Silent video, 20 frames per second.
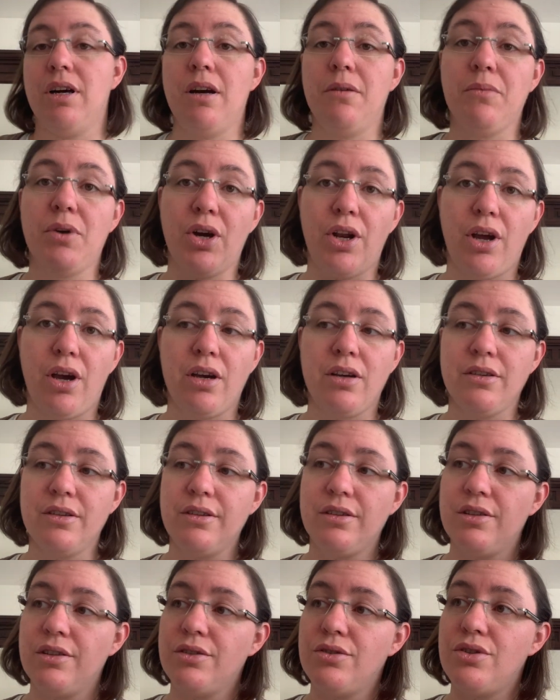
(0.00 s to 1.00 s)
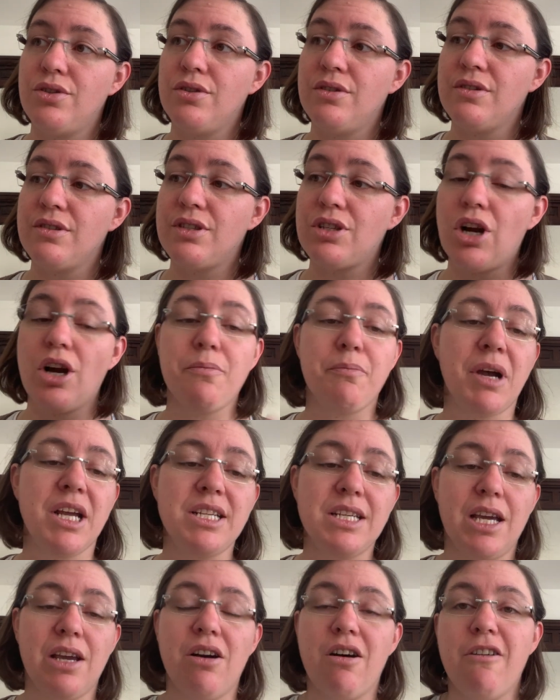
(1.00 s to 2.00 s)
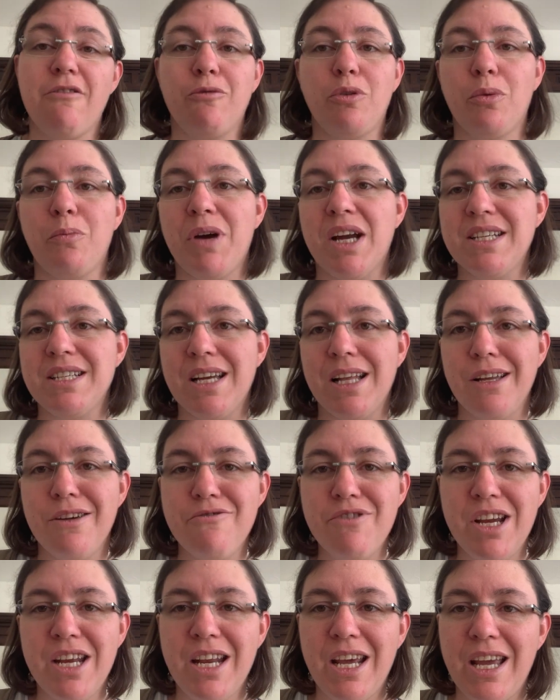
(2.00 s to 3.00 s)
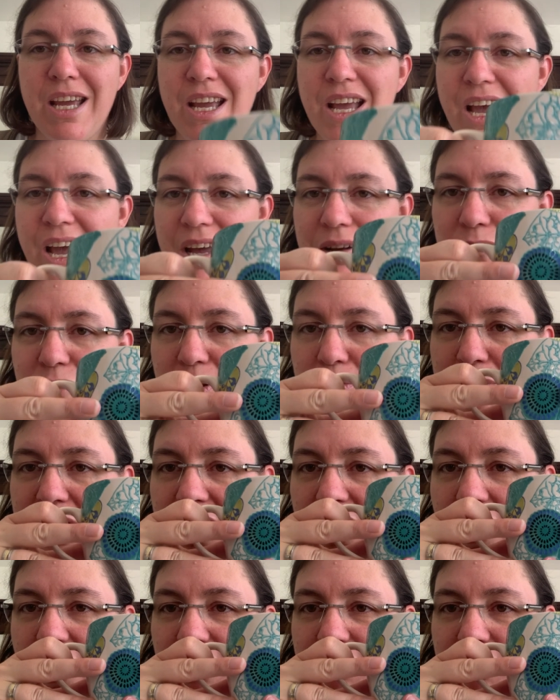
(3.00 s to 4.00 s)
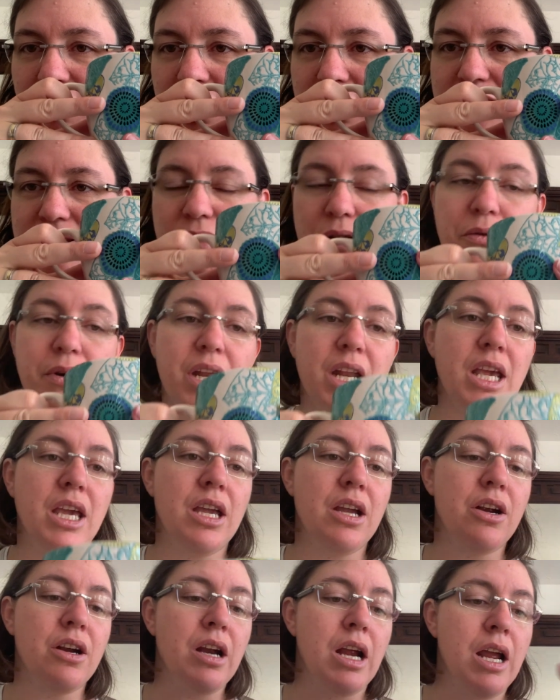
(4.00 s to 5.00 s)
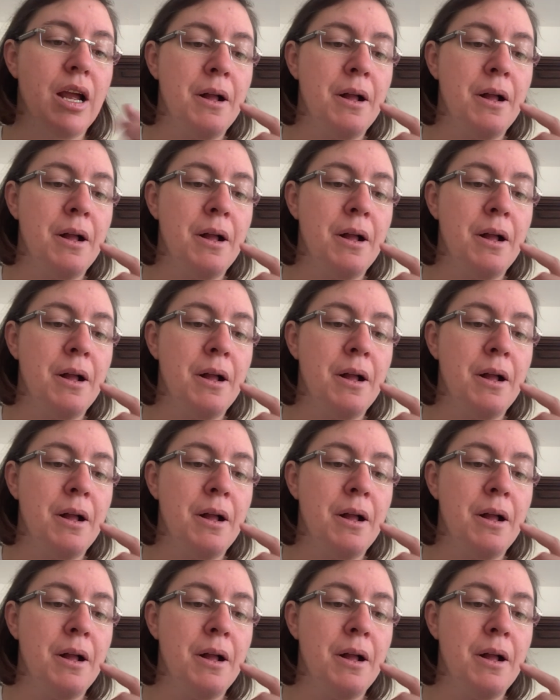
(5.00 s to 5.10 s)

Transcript: I'm gonna start my day off with my daily reading and with my coffee. It's already here.